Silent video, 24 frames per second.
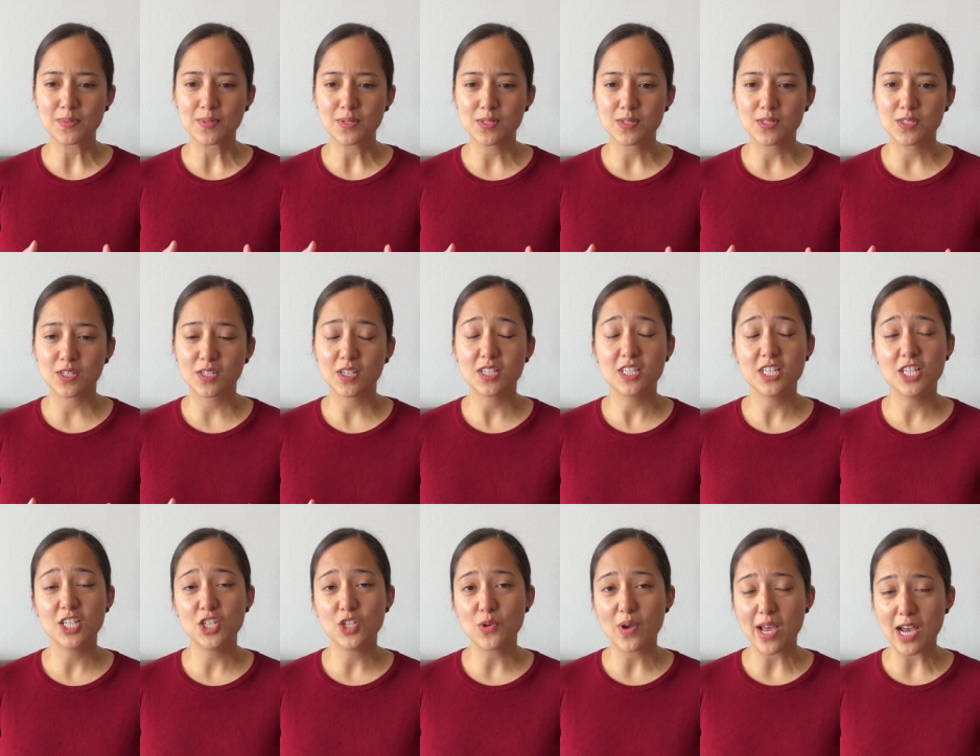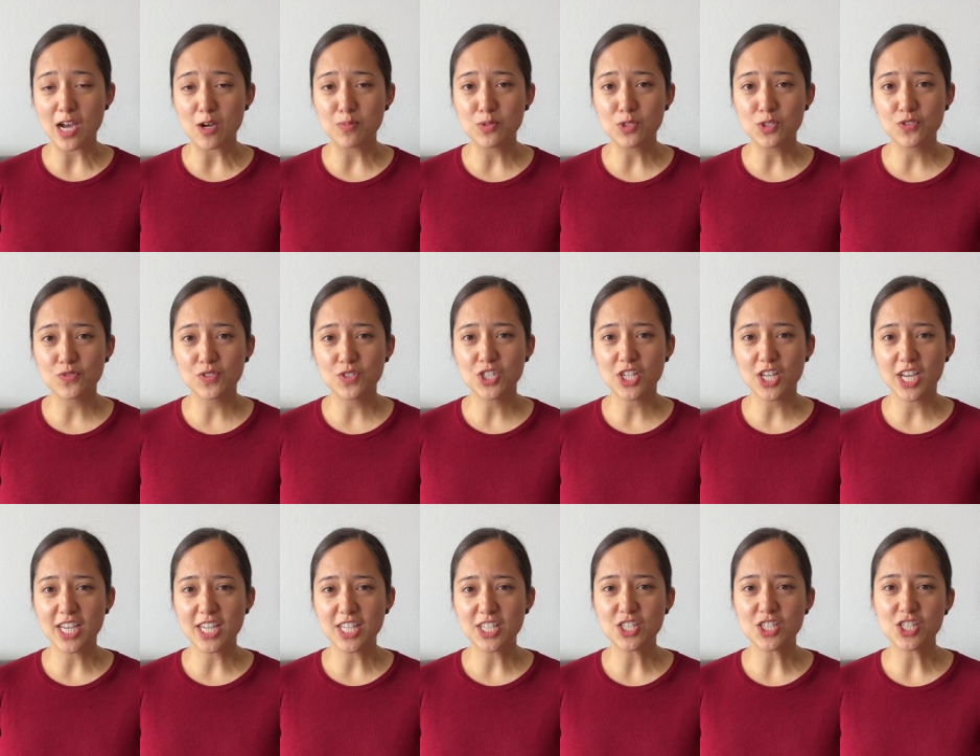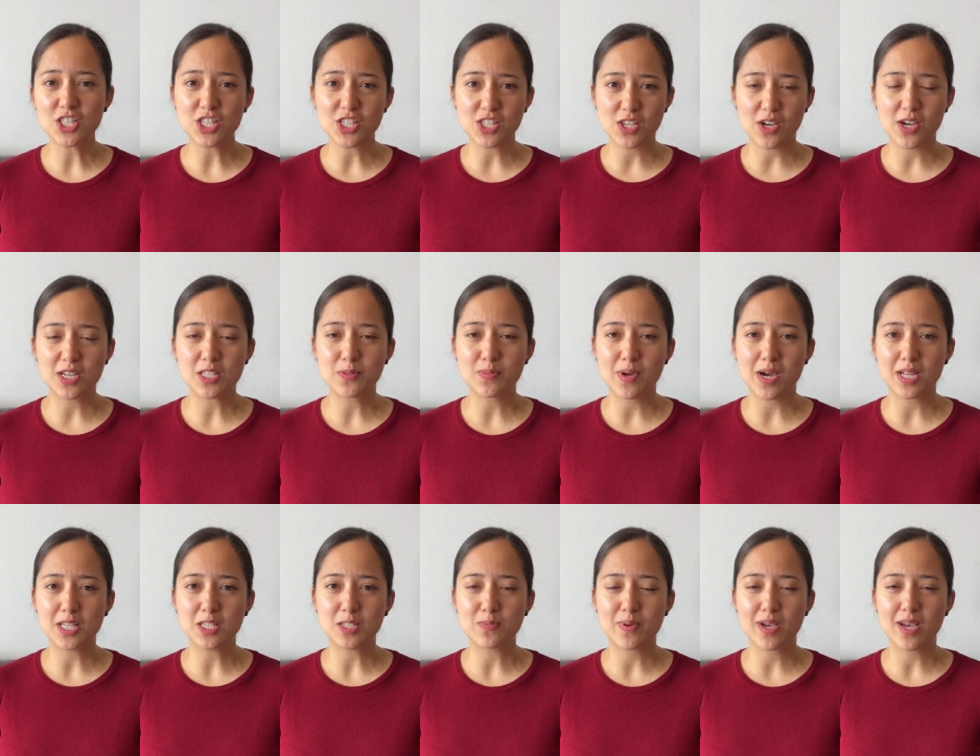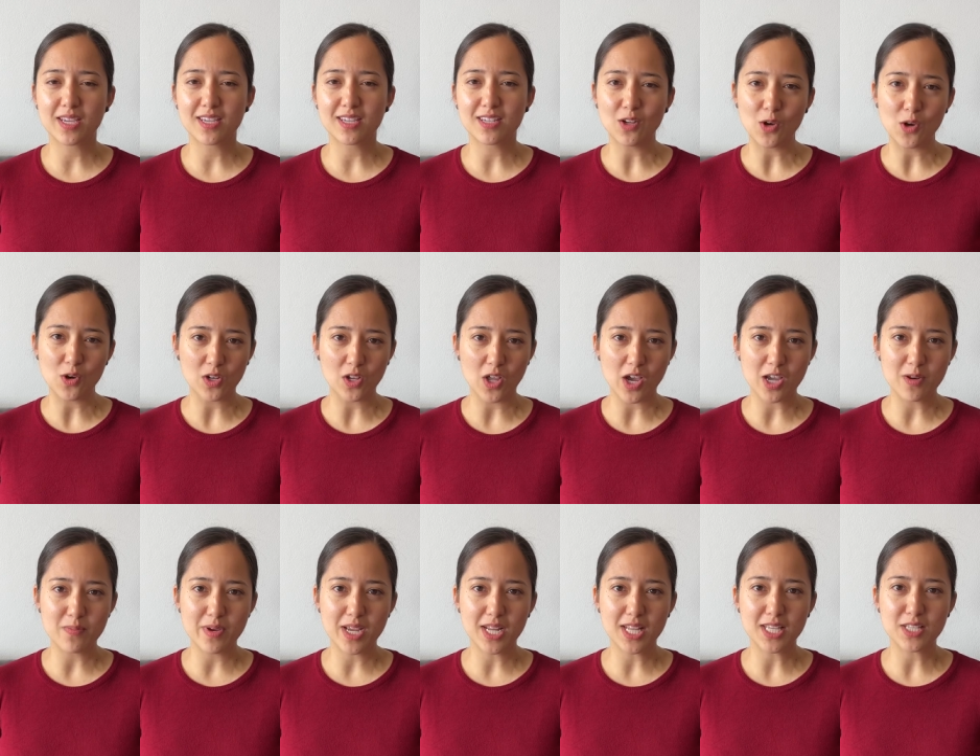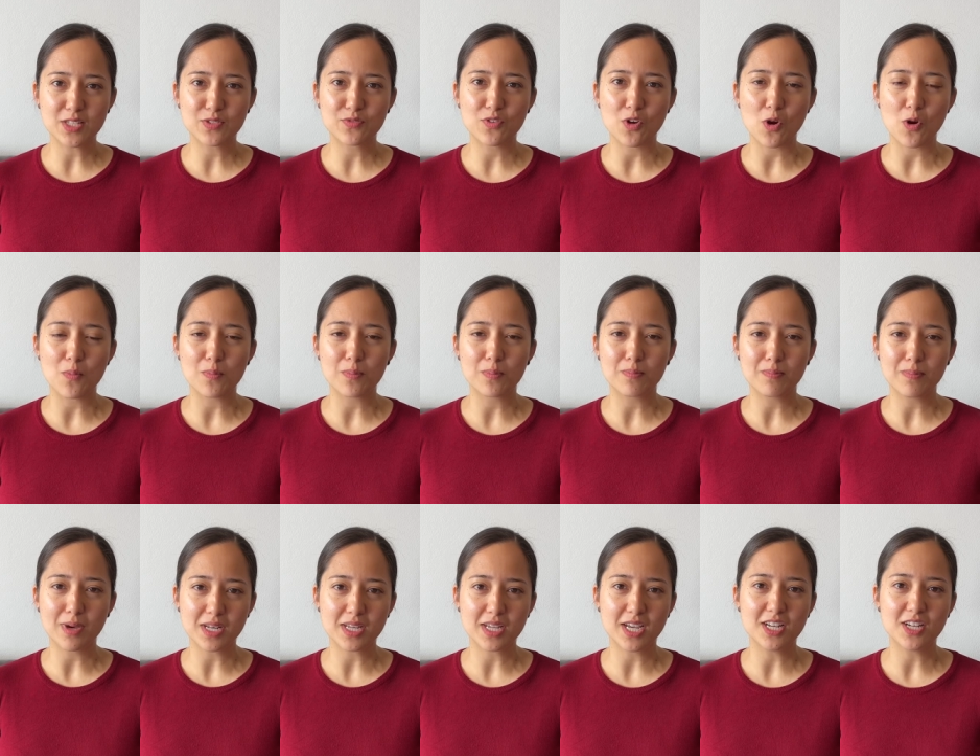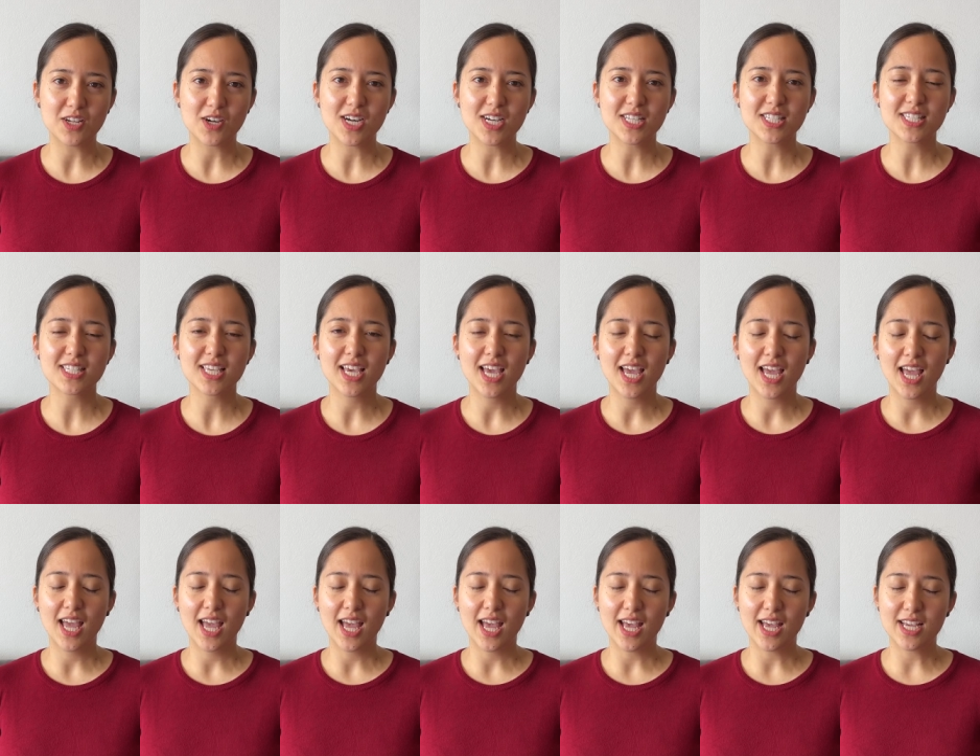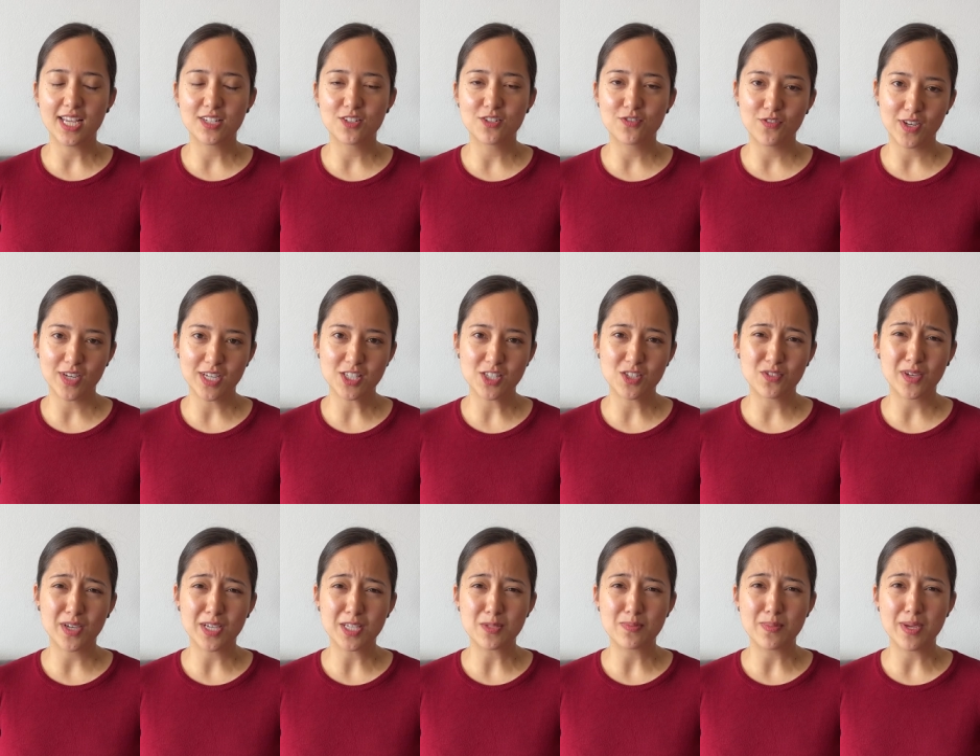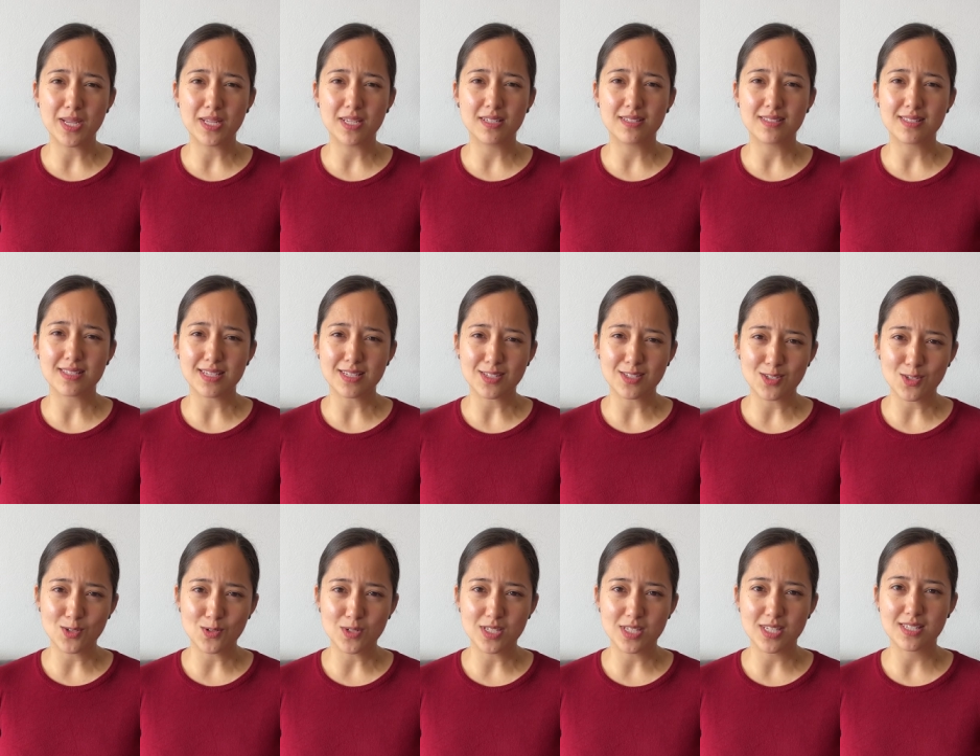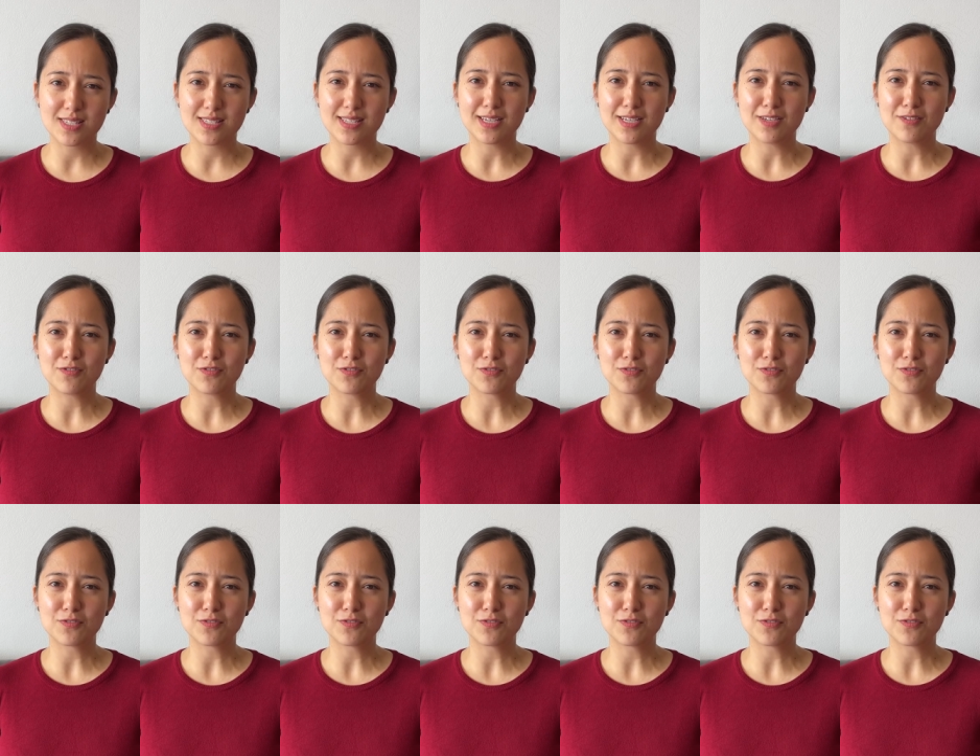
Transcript: To continue our push for change, the Science Party's back at online meetings from Monday nights and face-to-face -face meetings as soon as it's safe.